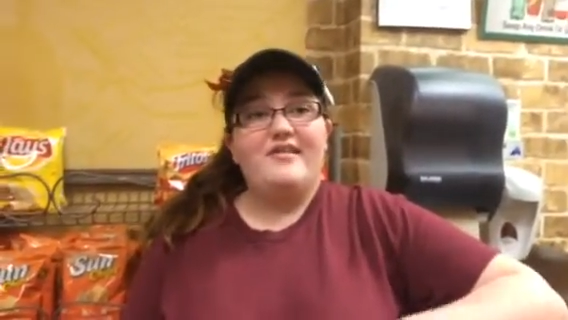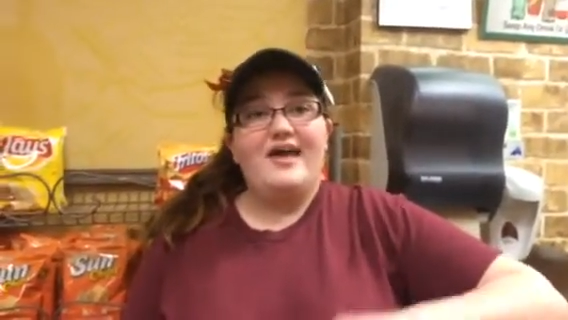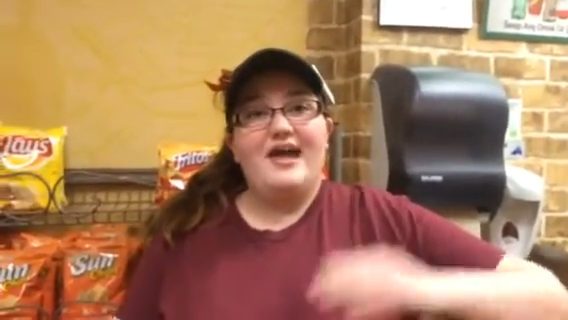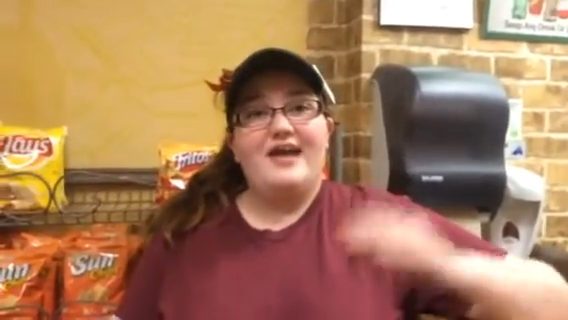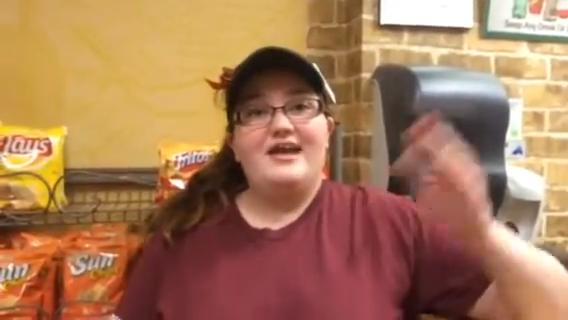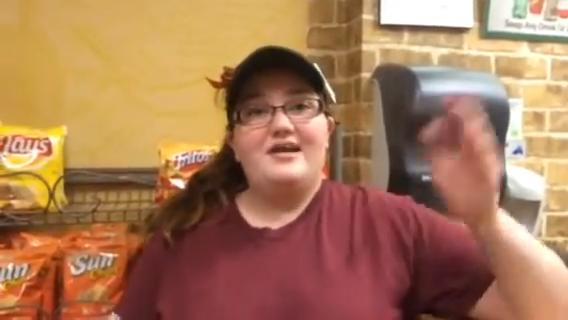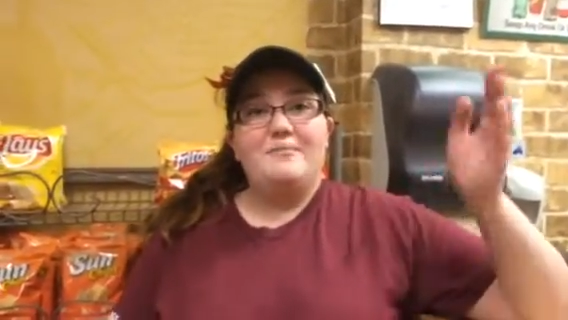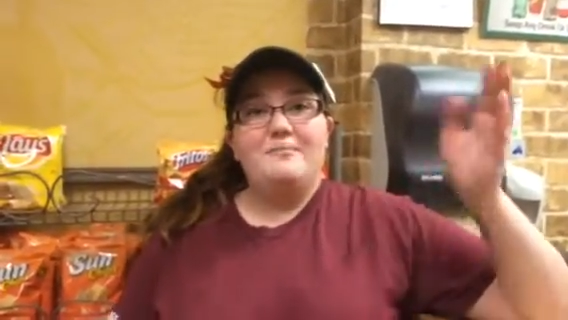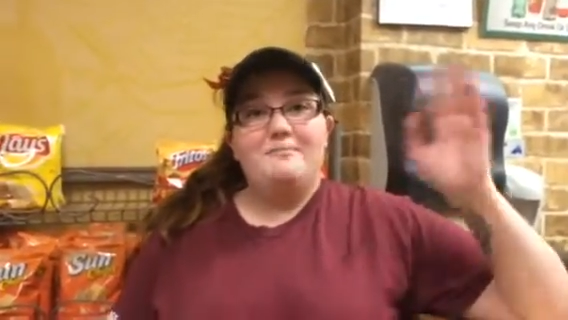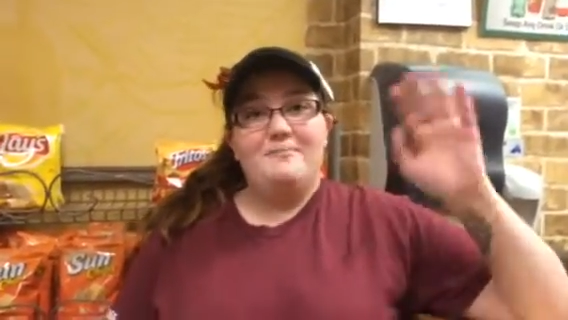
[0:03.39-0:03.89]

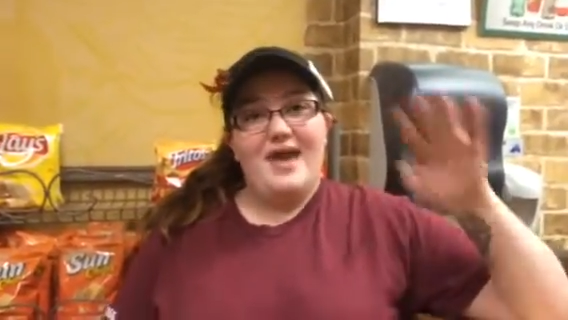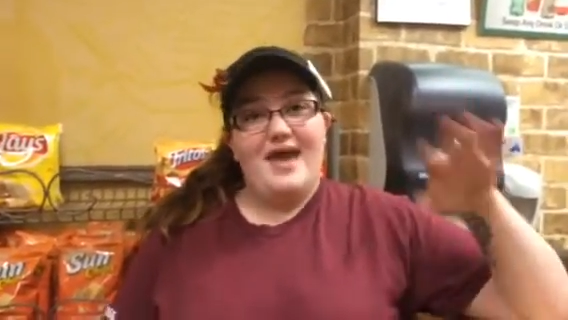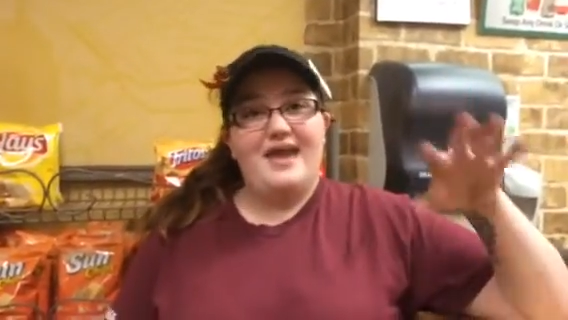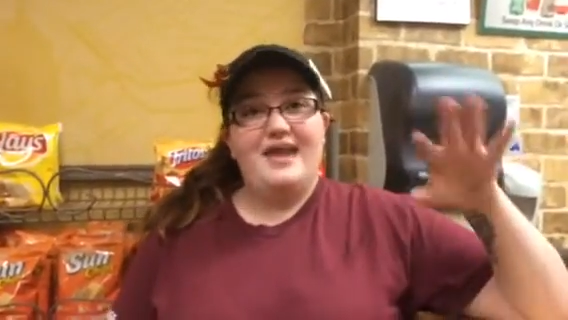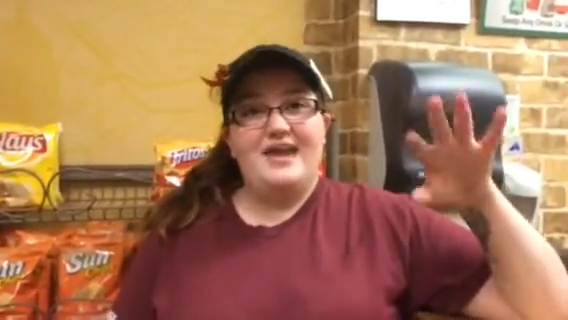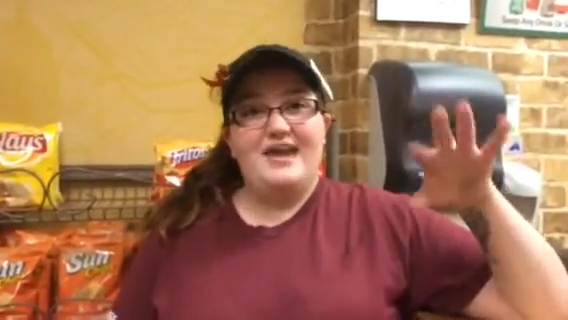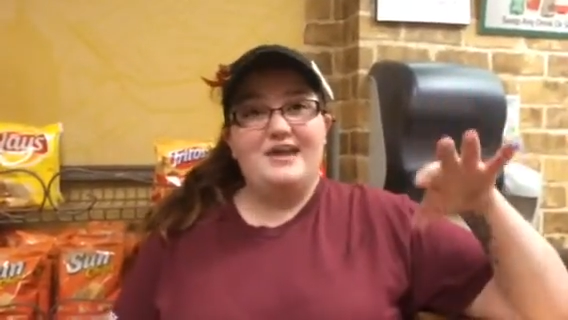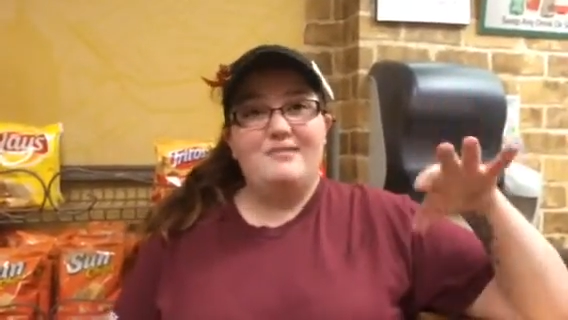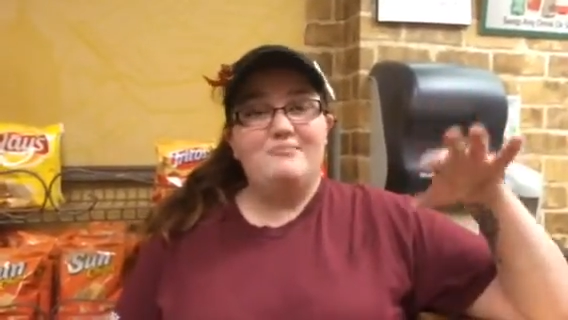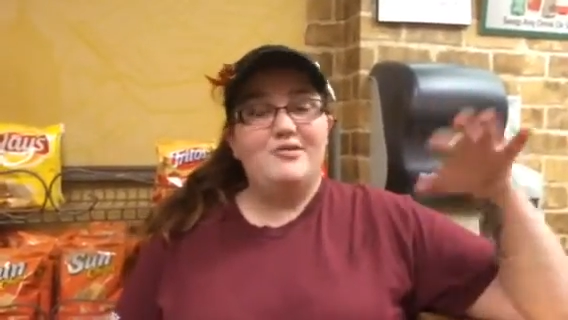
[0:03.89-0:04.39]
like
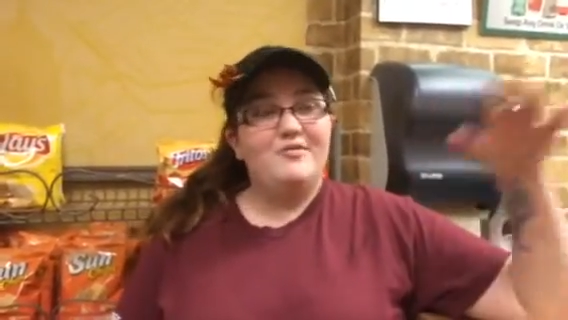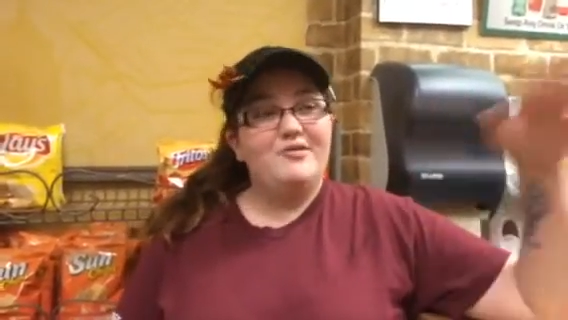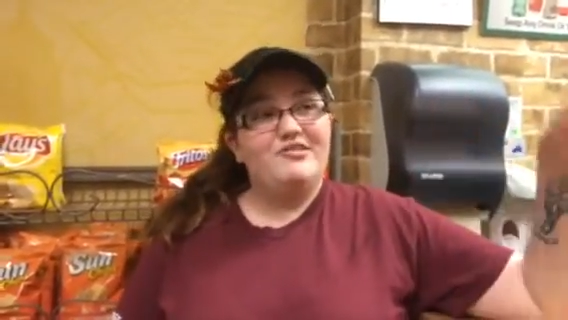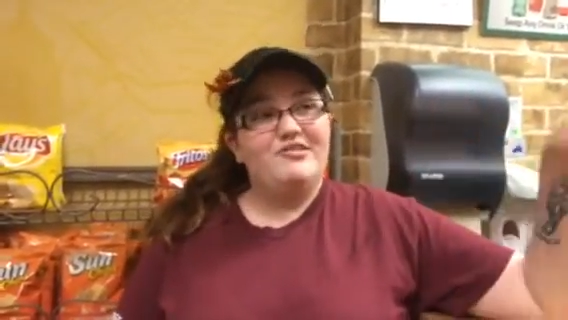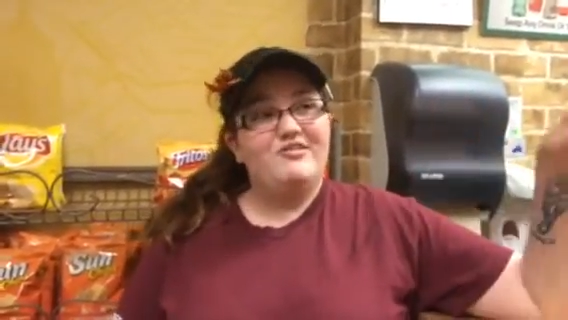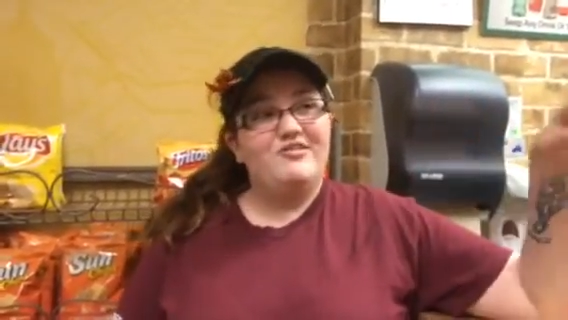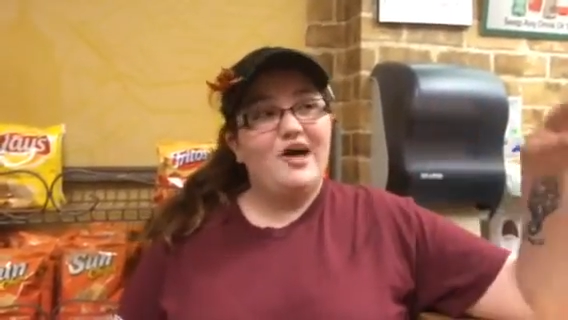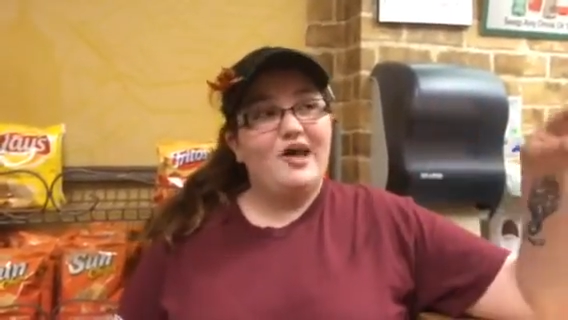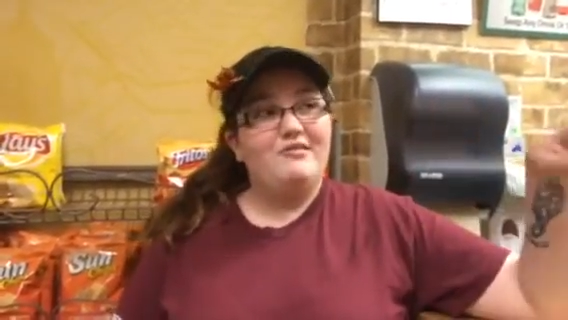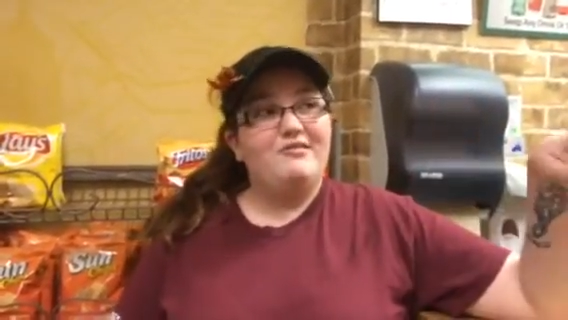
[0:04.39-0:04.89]
banging, but
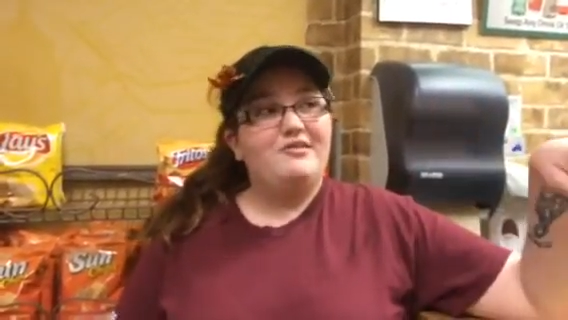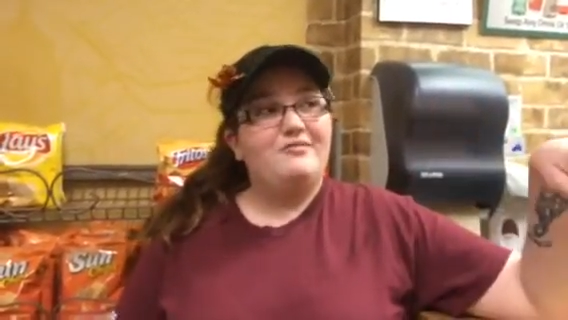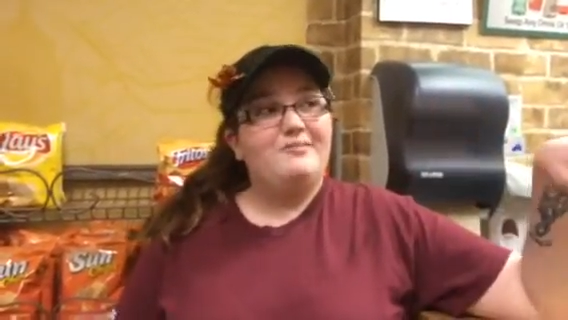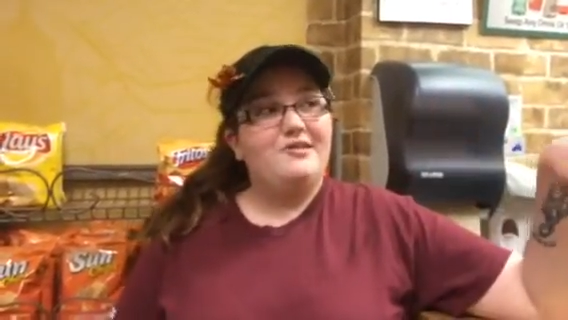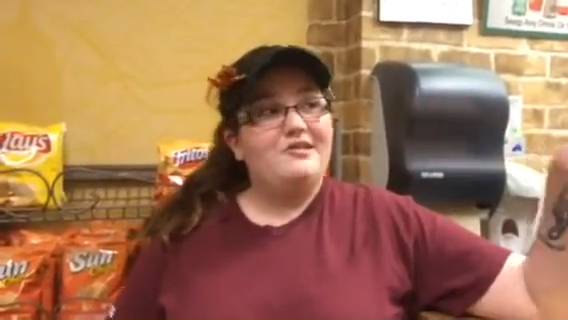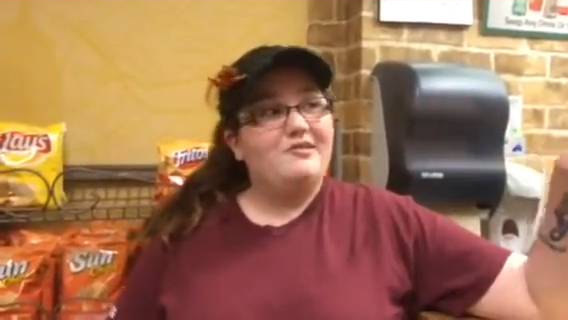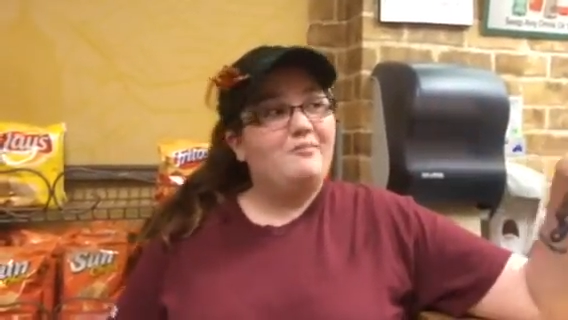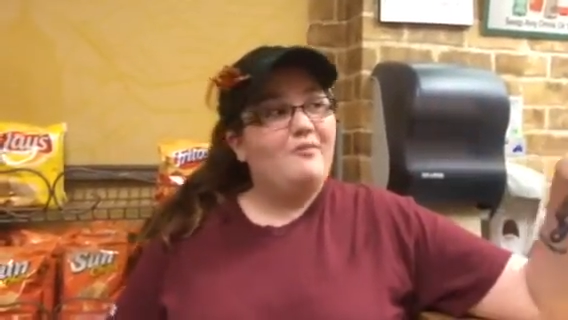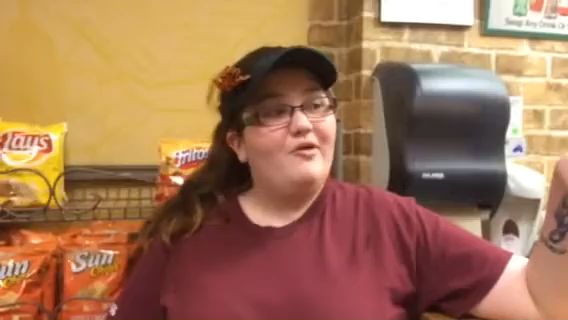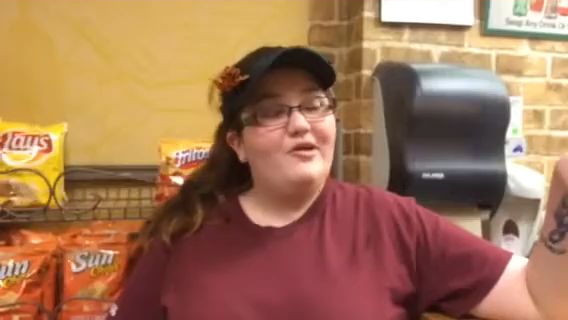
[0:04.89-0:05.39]
we just thought it was
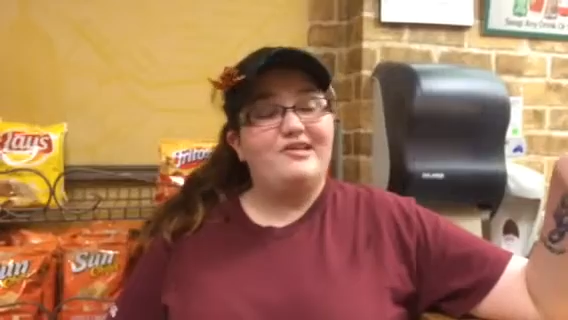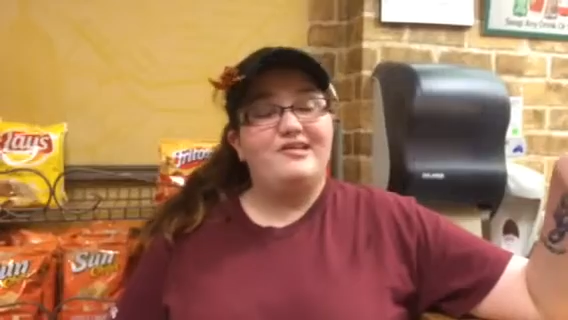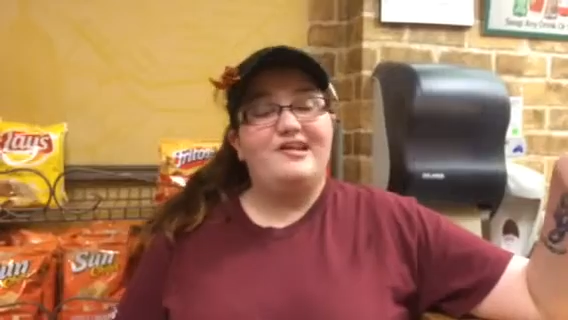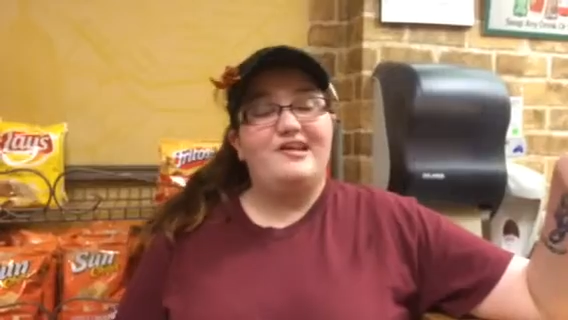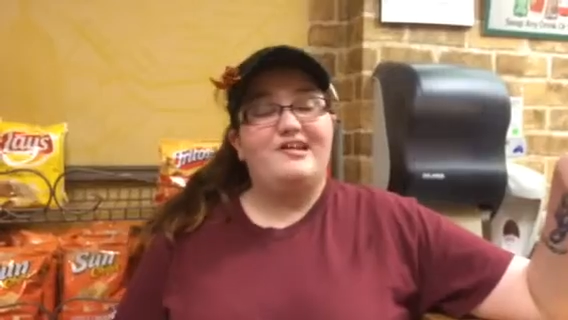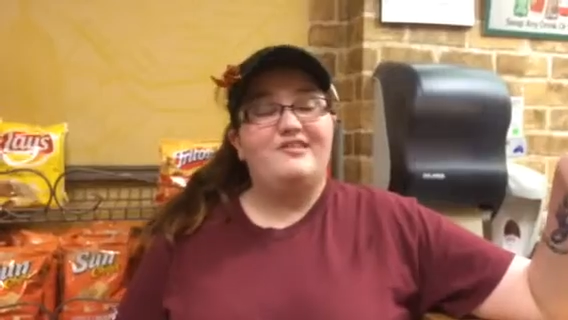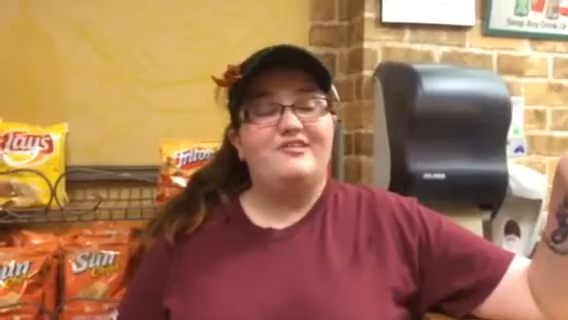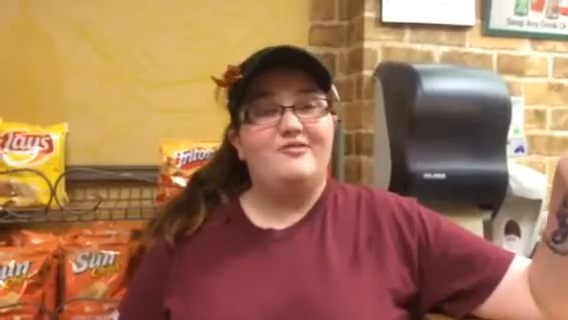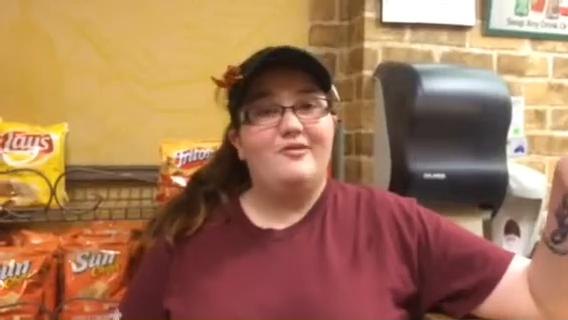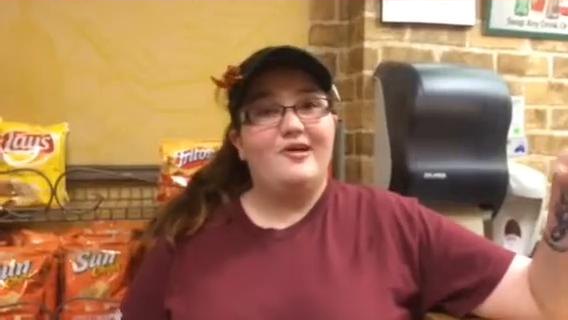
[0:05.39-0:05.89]
pizza boys
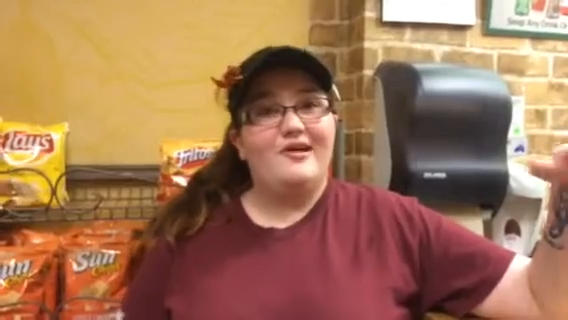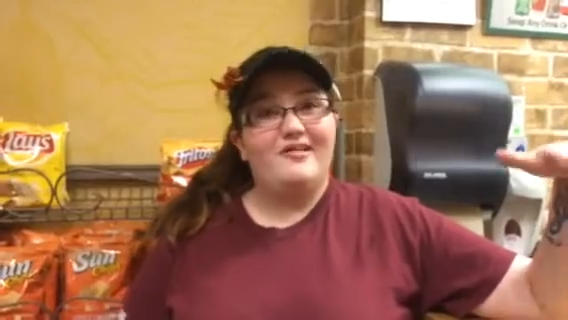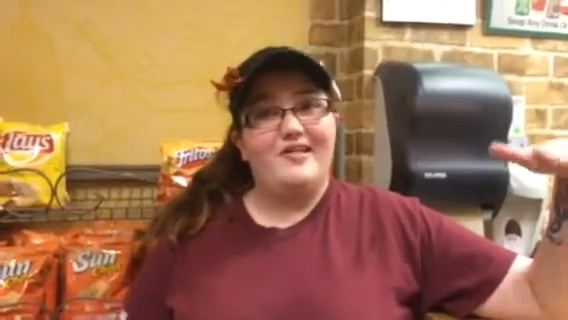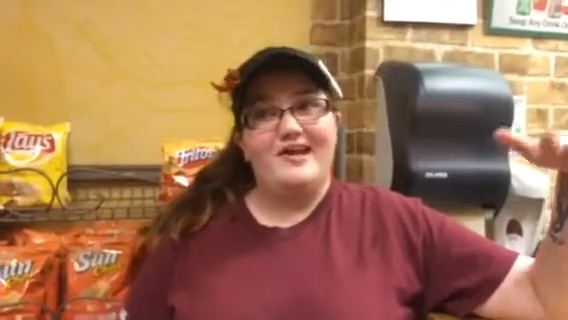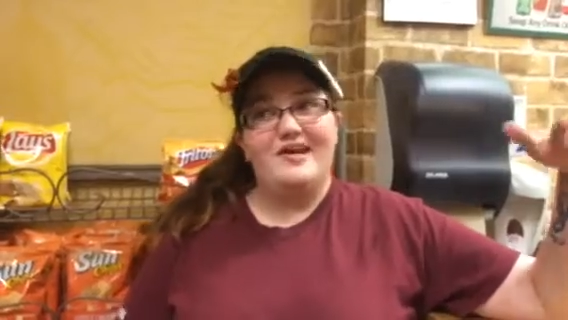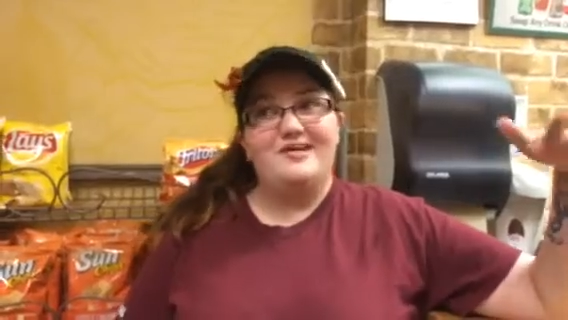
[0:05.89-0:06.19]
next door,